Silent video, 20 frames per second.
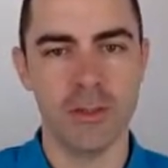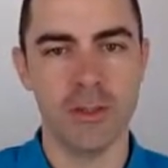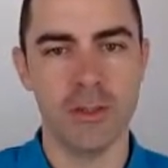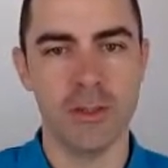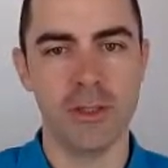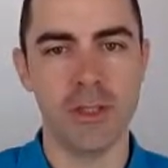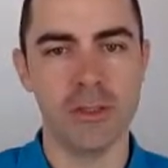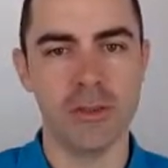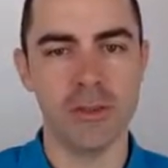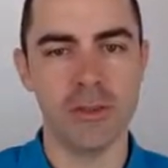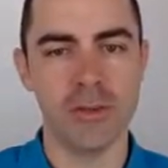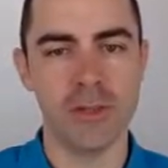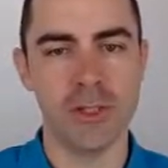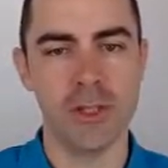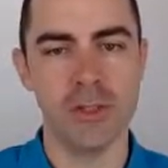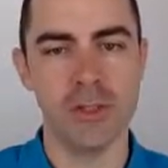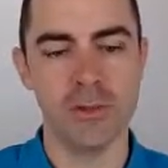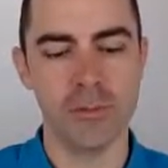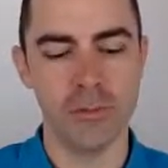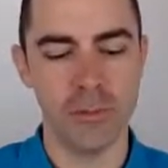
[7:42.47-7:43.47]
the
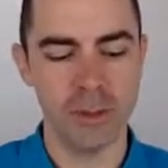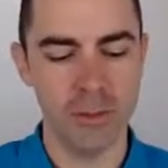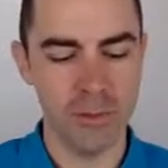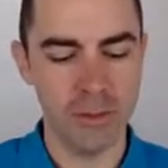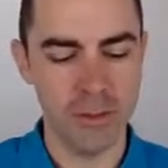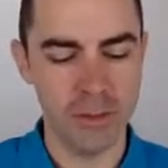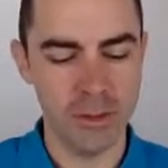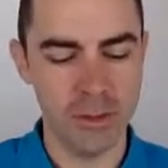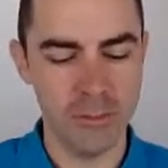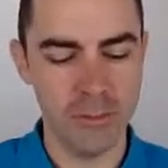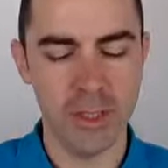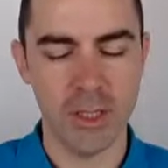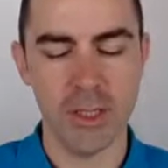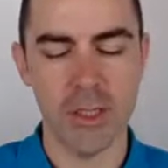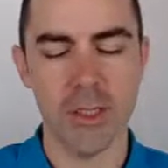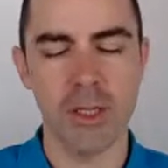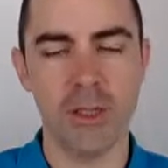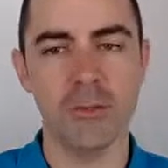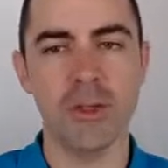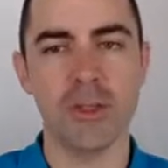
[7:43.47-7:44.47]
association between them,
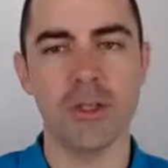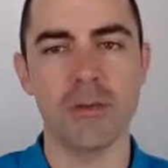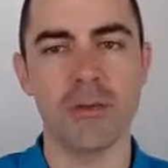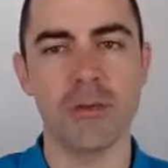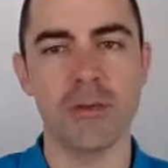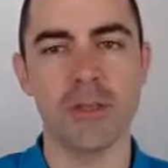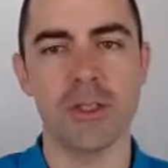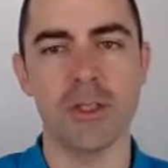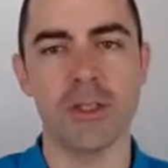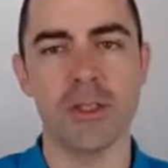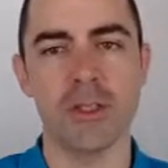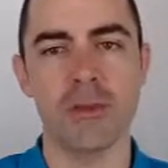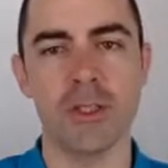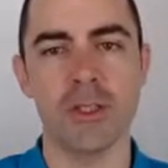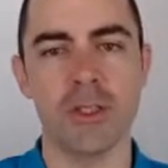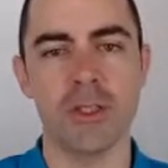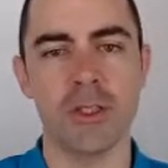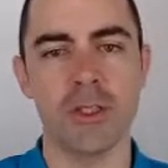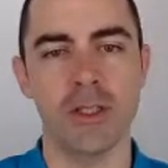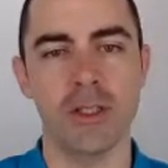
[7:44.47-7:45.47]
and now we have to say,
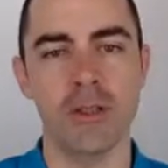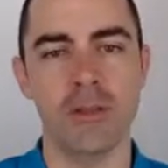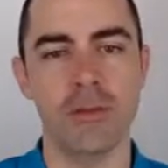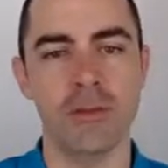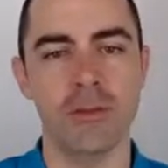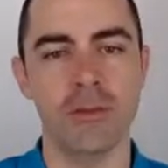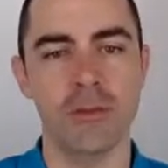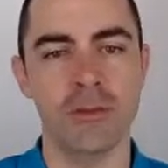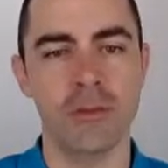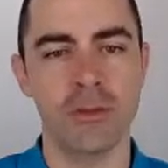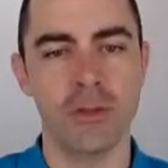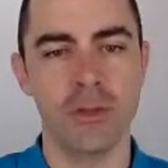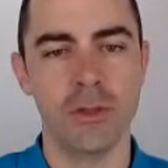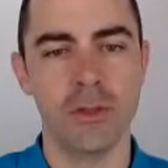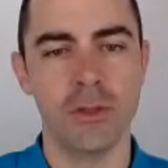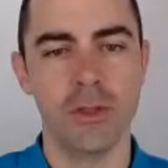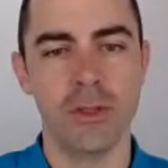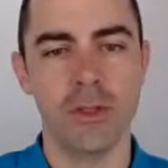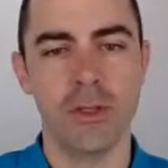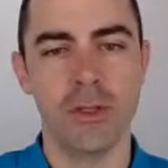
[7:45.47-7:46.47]
okay, how
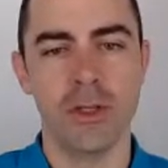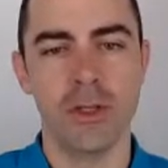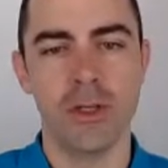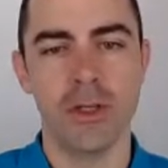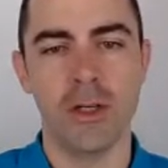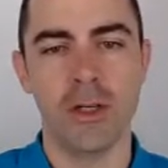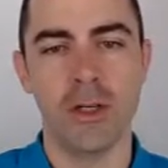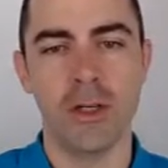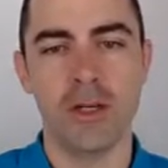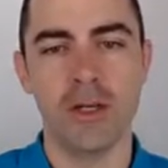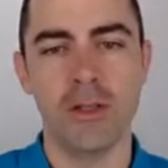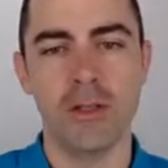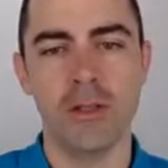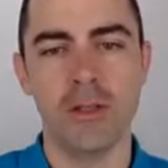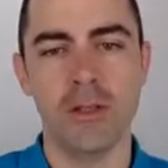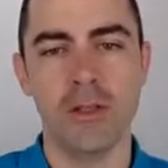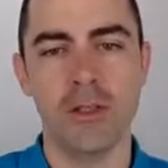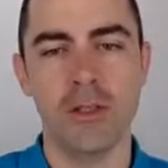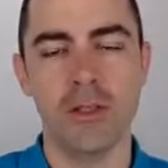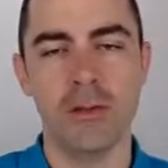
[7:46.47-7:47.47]
are
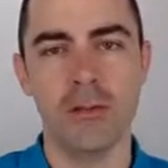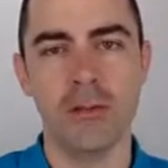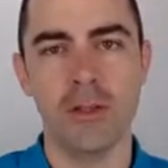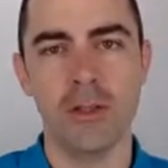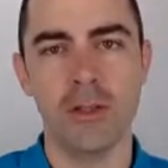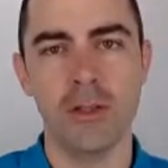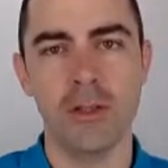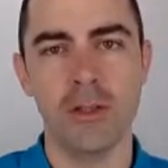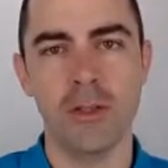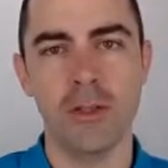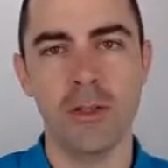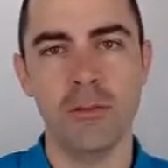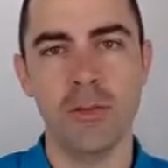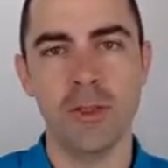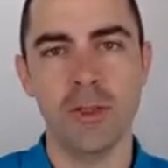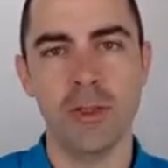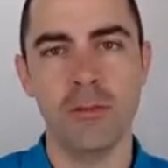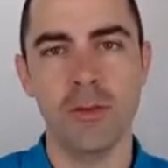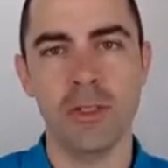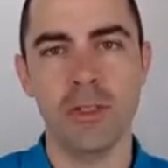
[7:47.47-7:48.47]
the model
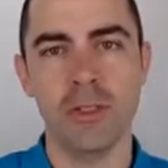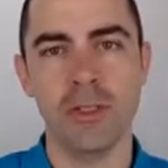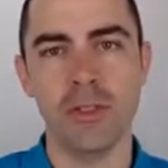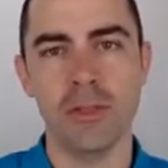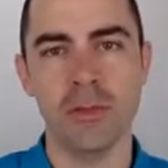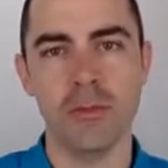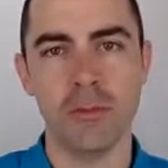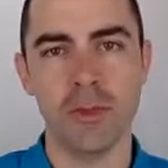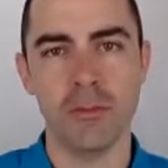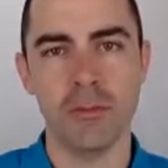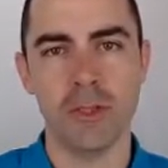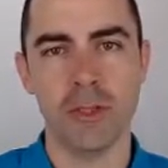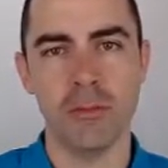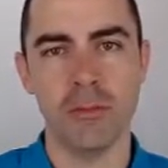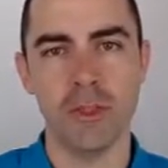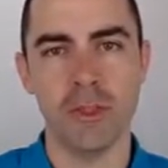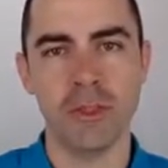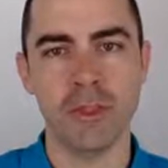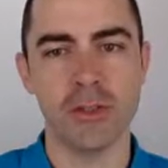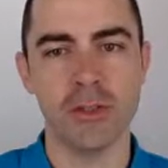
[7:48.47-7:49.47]
parameters of the
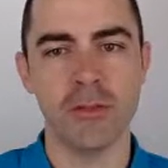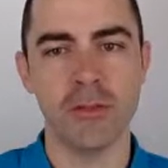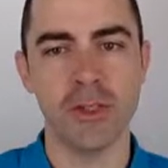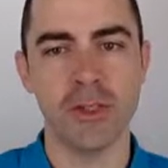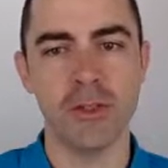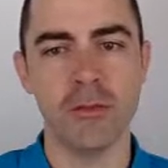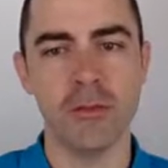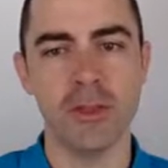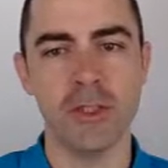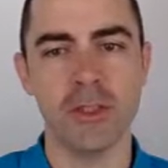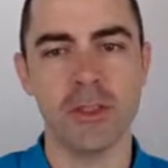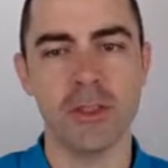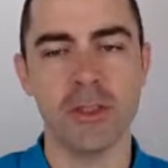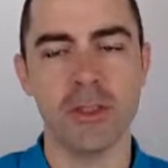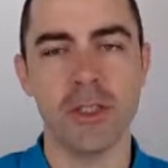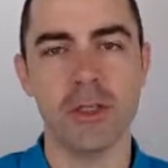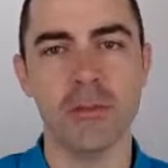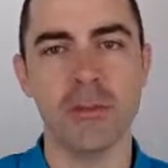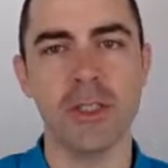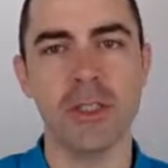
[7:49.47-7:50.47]
parameters of the object
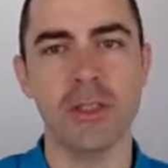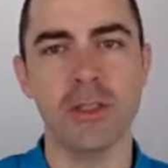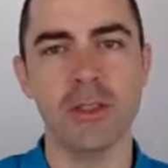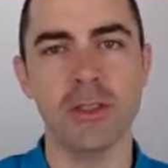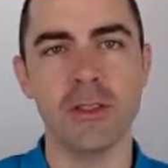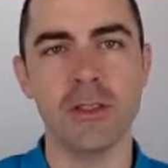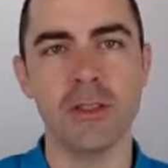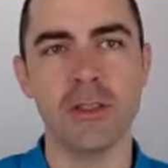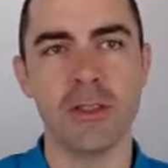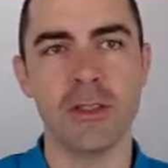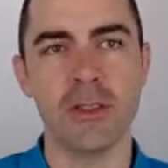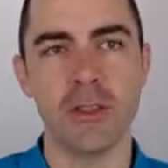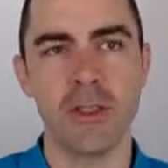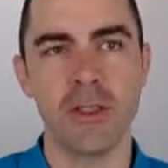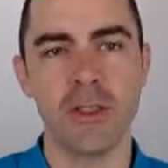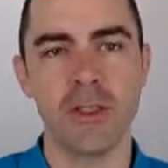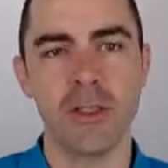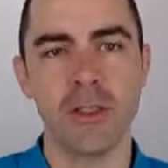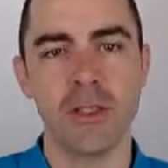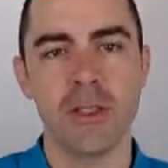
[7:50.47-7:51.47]
updated
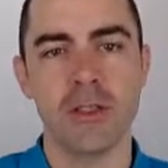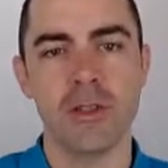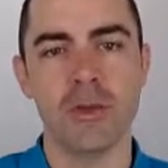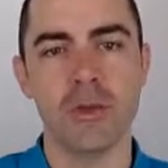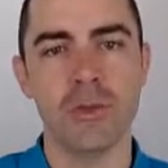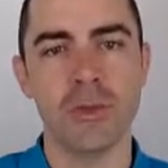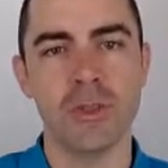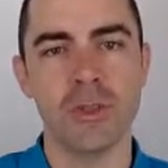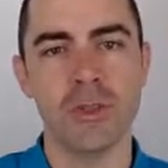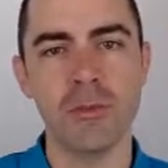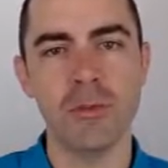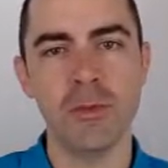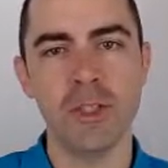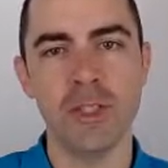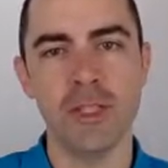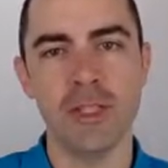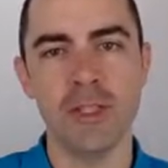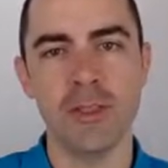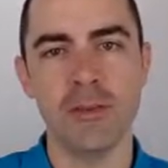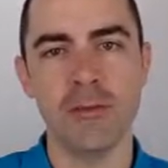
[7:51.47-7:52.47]
to
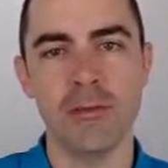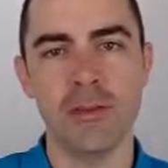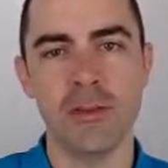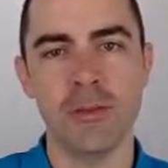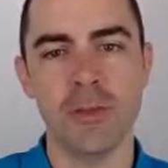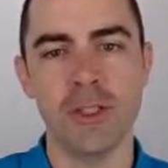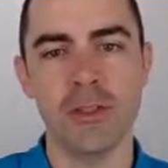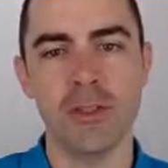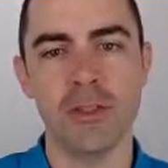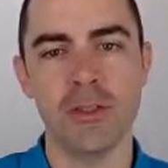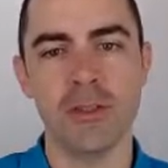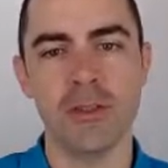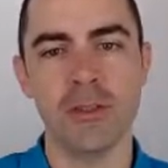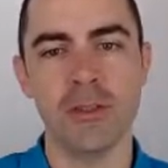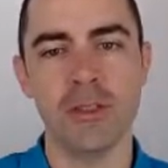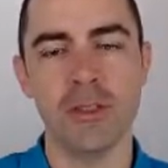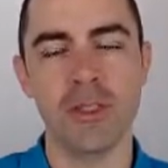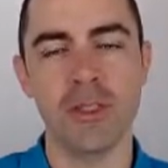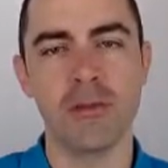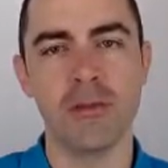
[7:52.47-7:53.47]
assimilate the
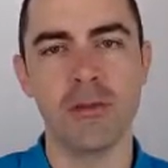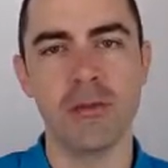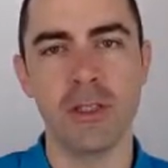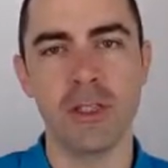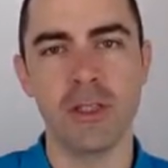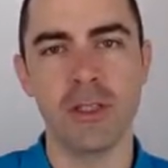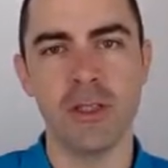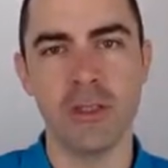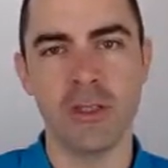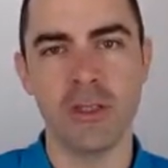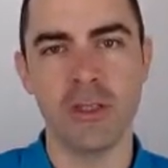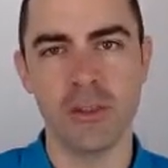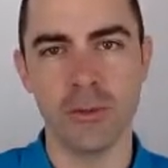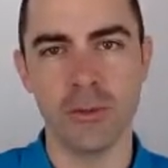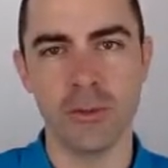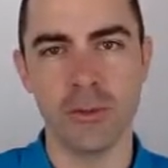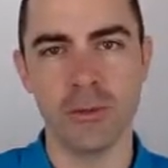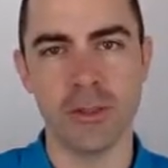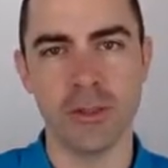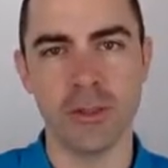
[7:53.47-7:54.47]
information given by this
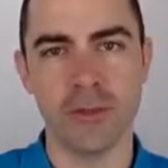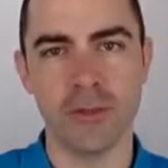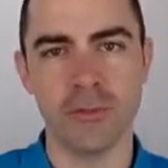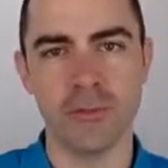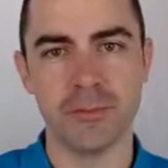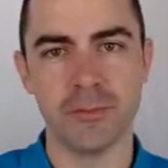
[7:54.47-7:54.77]
new event?